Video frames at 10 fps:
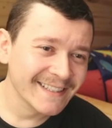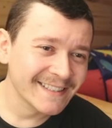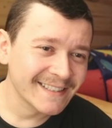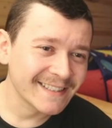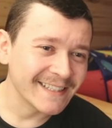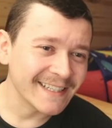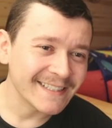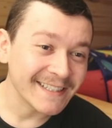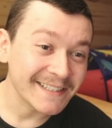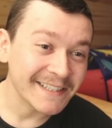
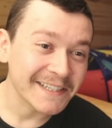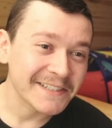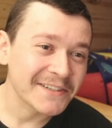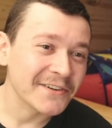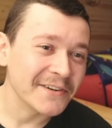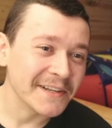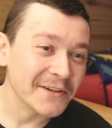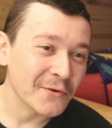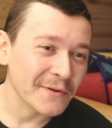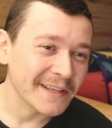6630
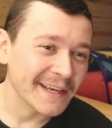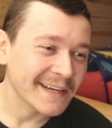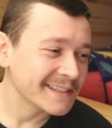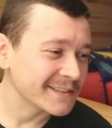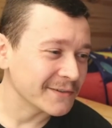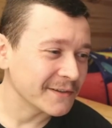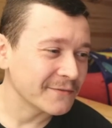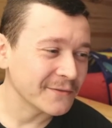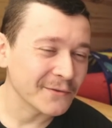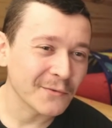Nokia, so
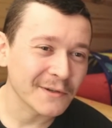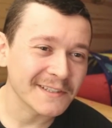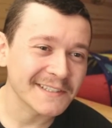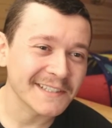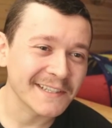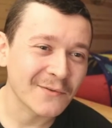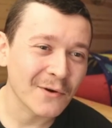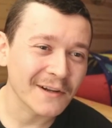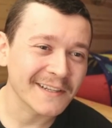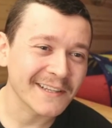if you want to see the
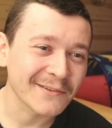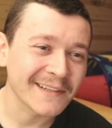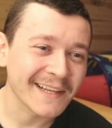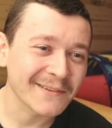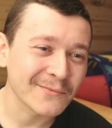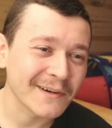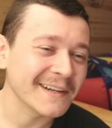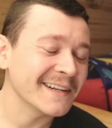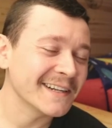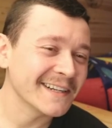quality on that
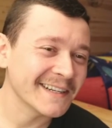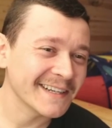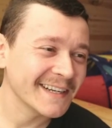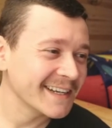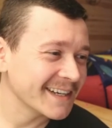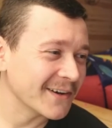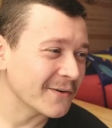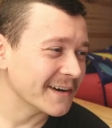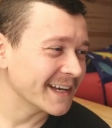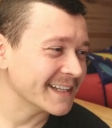one,
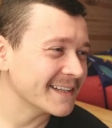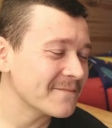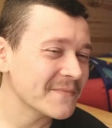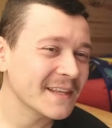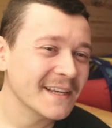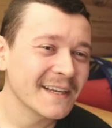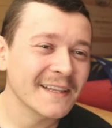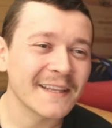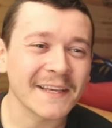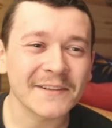go ahead.
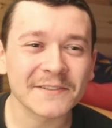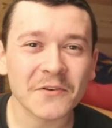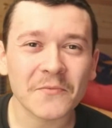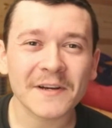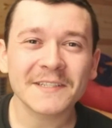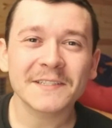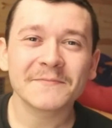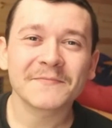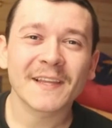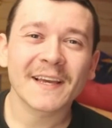Thank you so
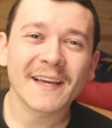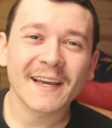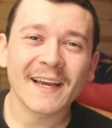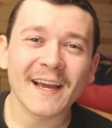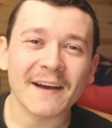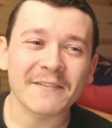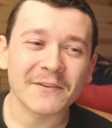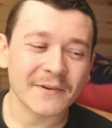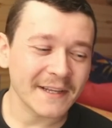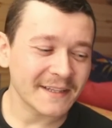much. Have
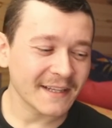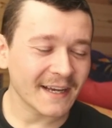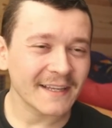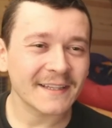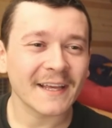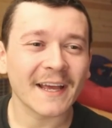a great night